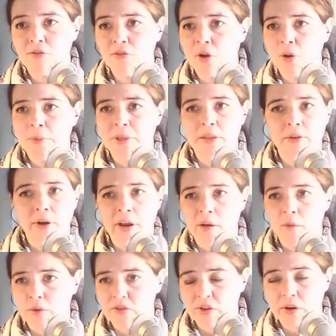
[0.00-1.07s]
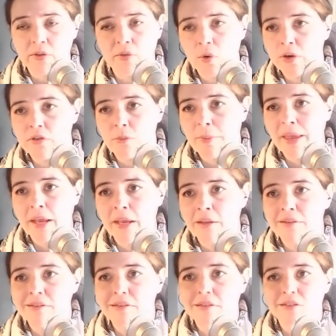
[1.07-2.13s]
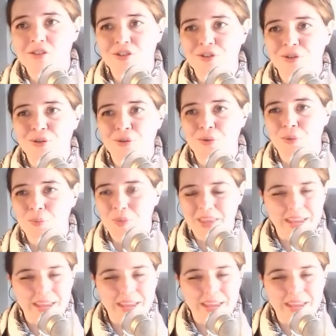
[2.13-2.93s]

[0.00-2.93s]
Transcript: from either Edwards Air Force Base to